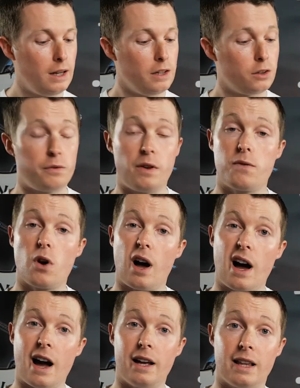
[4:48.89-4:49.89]
So if you've got
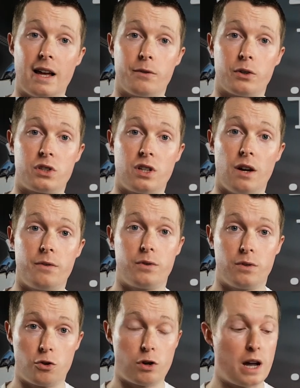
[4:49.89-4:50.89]
high level
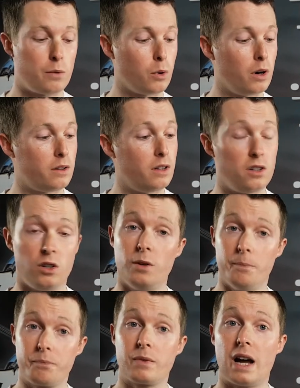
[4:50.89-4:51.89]
stuff, trad work to
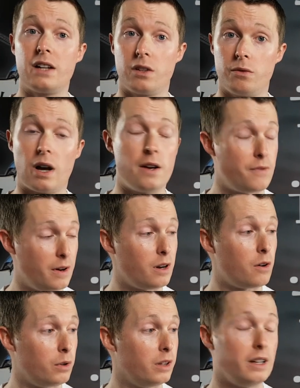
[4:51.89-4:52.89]
do, I found
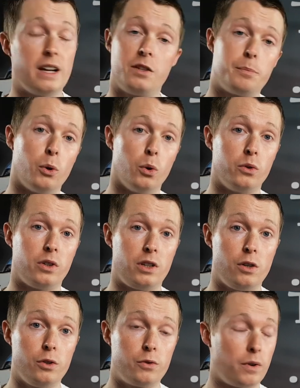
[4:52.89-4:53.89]
it a really nice pole to
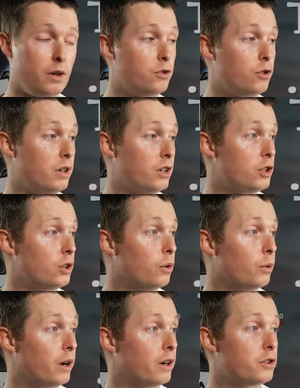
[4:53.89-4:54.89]
use for traditional
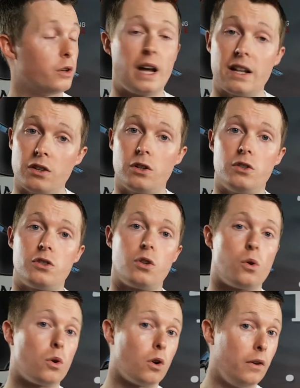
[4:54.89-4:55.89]
work. So it gets a good
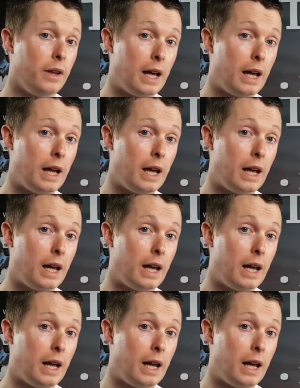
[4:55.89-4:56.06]
score on